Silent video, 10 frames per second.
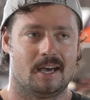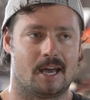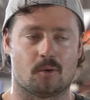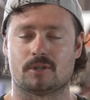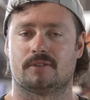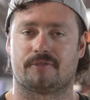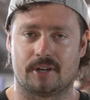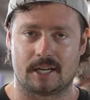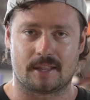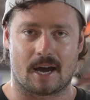And it wasn't for
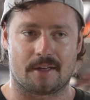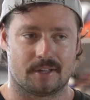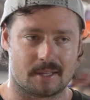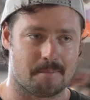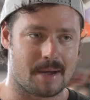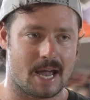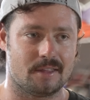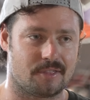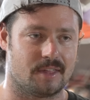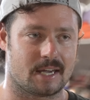any of that. I think the
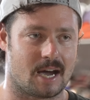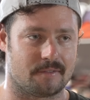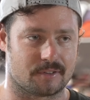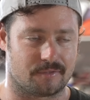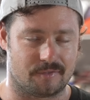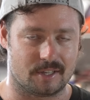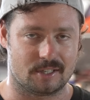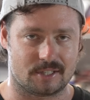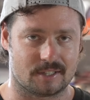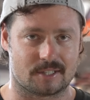main thing after
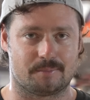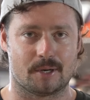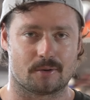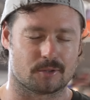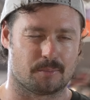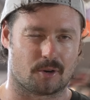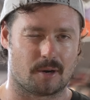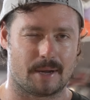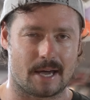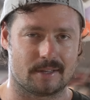finishing this build, it was more
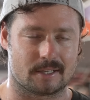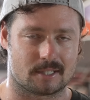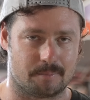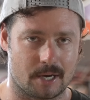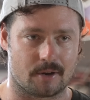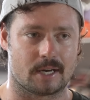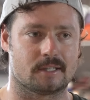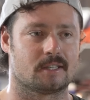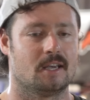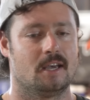about the
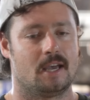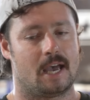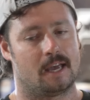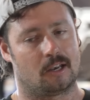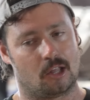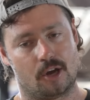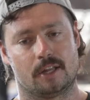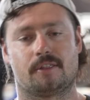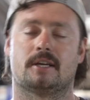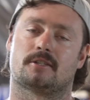experience and
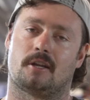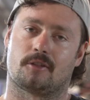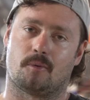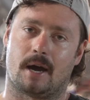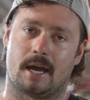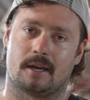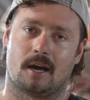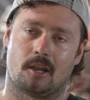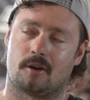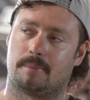learning things along the way.
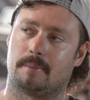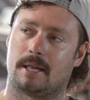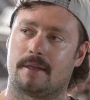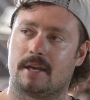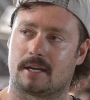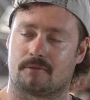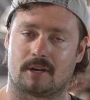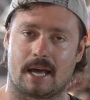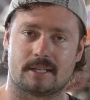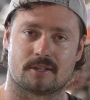A lot of people out there can
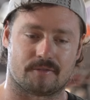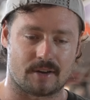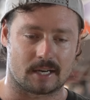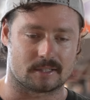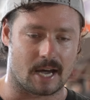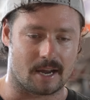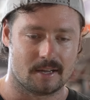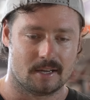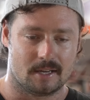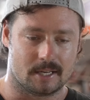relate to the fact
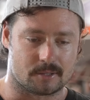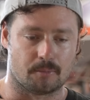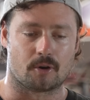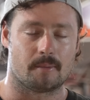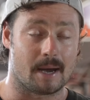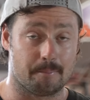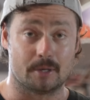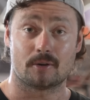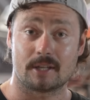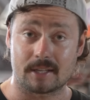that it's more about
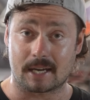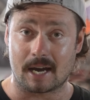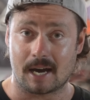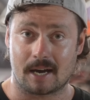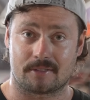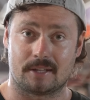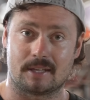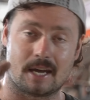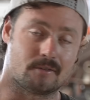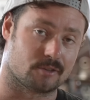building the car than
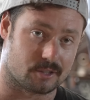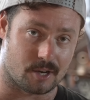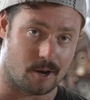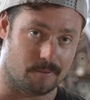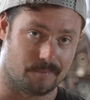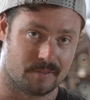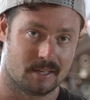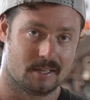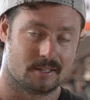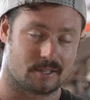the end result.
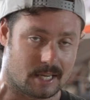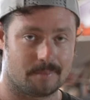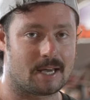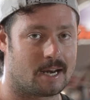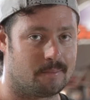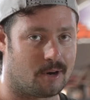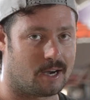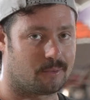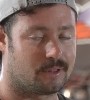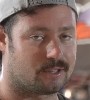So keep that in
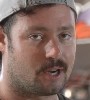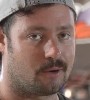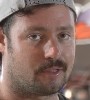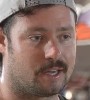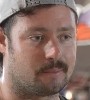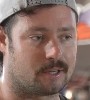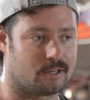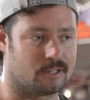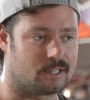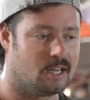mind with this whole thing
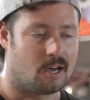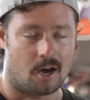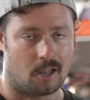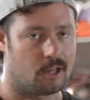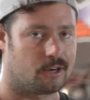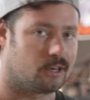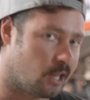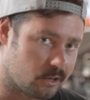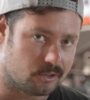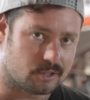because I learned a
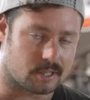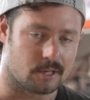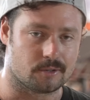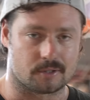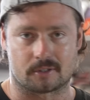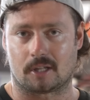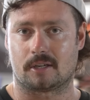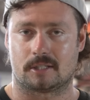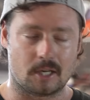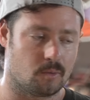lot of new skills. There was a lot
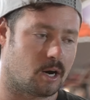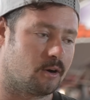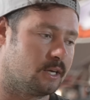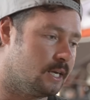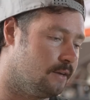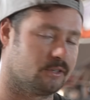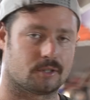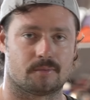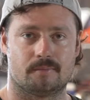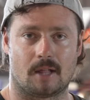of TIG welding, even
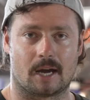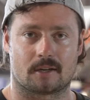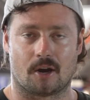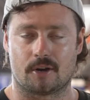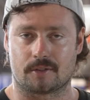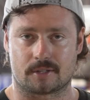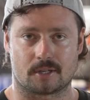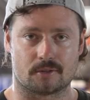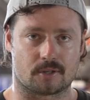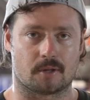just like honing the
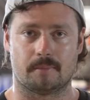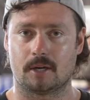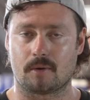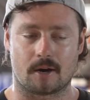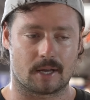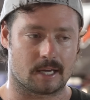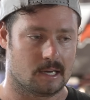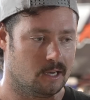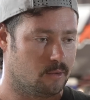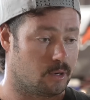skills on the MIG welding.
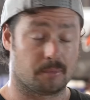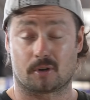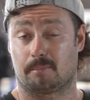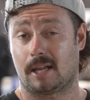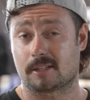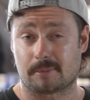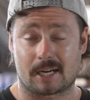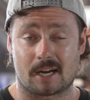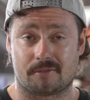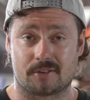We bought a plasma
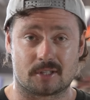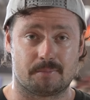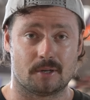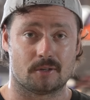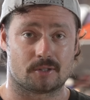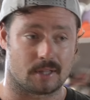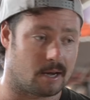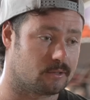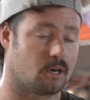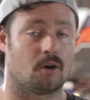cutter for this build, so
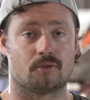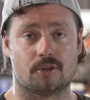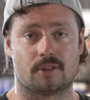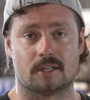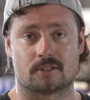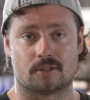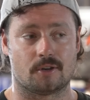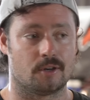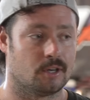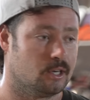that was a whole new thing to
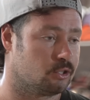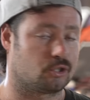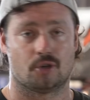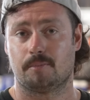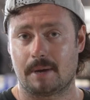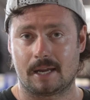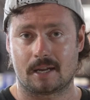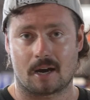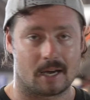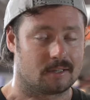do. Tube
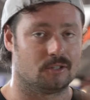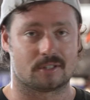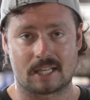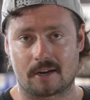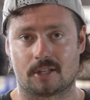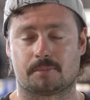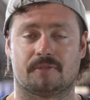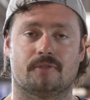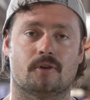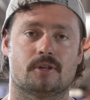bender, I'd used none of this
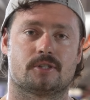before.